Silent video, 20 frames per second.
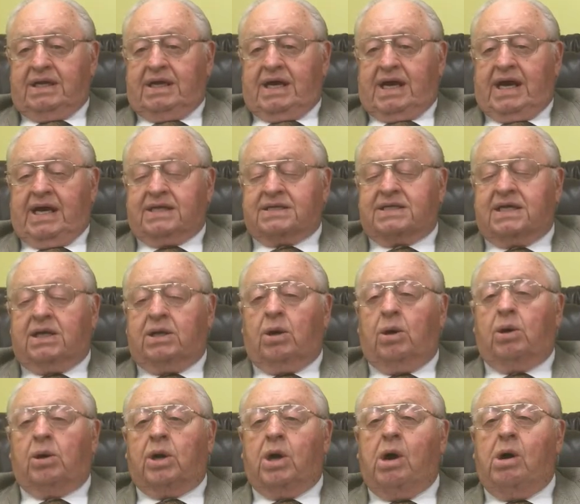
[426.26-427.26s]
I said,
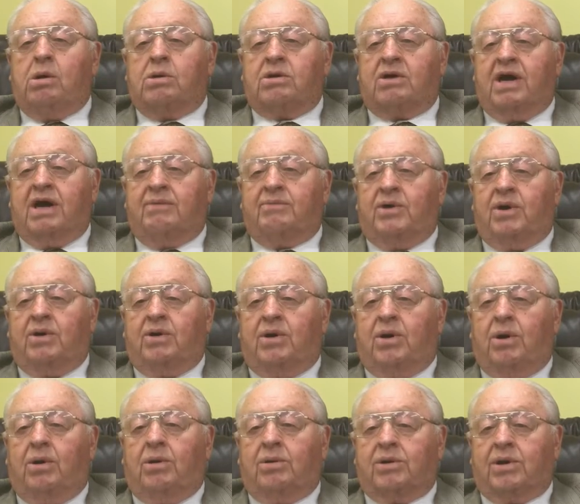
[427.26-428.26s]
"Hold on, Grandma,
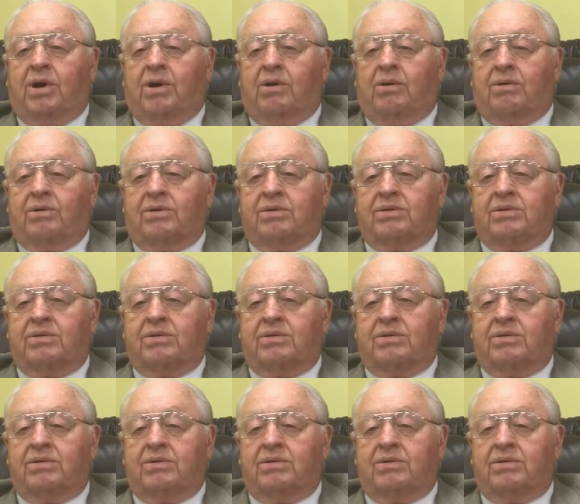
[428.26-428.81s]
hold on.